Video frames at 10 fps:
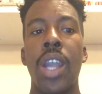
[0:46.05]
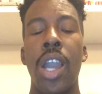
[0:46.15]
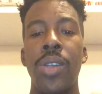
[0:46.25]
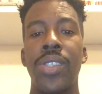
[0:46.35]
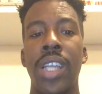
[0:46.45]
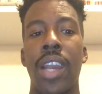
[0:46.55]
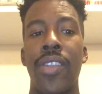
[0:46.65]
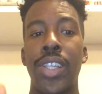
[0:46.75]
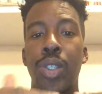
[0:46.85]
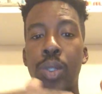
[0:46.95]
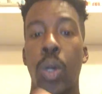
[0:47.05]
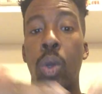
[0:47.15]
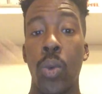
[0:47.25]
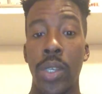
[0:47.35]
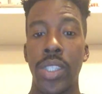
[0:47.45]
understanding that your
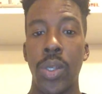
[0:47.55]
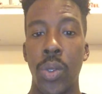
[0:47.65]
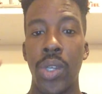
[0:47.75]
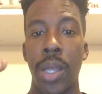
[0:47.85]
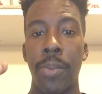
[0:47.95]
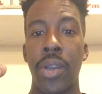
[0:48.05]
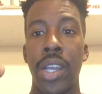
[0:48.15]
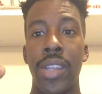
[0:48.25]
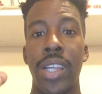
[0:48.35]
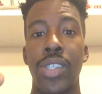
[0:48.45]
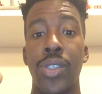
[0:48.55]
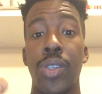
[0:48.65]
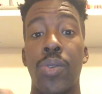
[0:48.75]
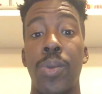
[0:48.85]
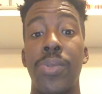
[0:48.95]
total was a whole number and that your
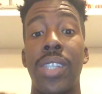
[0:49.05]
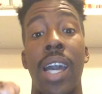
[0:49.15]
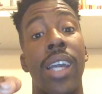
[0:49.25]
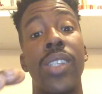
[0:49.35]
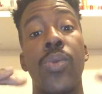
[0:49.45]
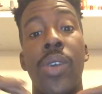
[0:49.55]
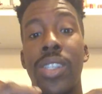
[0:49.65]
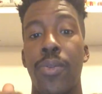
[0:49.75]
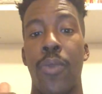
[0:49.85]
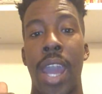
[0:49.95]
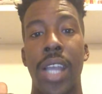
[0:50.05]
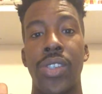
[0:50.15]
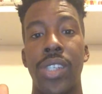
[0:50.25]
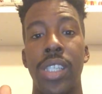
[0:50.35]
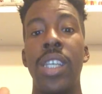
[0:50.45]
group size was a
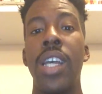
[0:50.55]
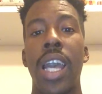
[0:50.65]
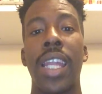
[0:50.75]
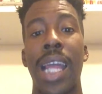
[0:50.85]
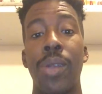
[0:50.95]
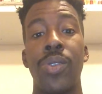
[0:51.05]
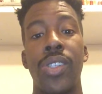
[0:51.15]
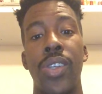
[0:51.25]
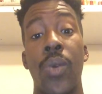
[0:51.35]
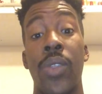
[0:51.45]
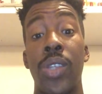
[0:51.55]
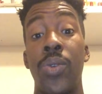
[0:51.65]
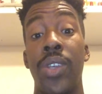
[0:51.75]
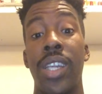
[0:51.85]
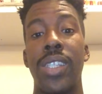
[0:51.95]
fraction allowed you to know that you
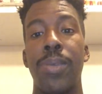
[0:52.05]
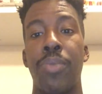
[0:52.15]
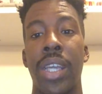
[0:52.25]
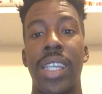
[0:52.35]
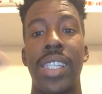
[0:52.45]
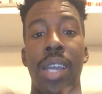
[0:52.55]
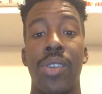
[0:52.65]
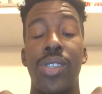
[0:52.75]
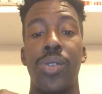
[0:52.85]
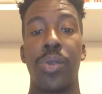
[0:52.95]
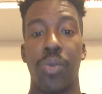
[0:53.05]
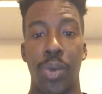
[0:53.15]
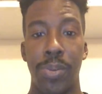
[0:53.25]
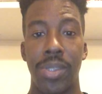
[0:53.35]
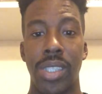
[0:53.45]
needed to break it down into
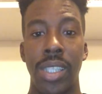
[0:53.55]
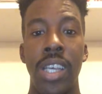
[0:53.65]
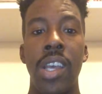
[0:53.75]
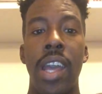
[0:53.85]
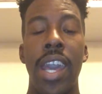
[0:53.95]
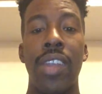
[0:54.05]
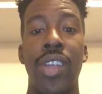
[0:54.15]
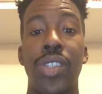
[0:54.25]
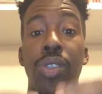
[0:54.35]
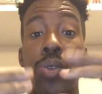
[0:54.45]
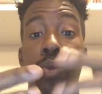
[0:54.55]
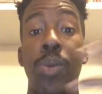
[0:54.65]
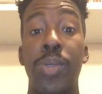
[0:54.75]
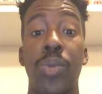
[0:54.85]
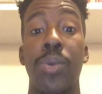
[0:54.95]
groups, and that your
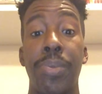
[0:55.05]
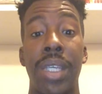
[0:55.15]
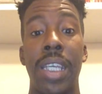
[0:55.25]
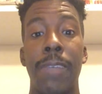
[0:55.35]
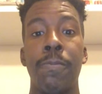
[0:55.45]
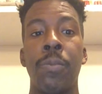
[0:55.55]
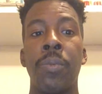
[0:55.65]
groups will be,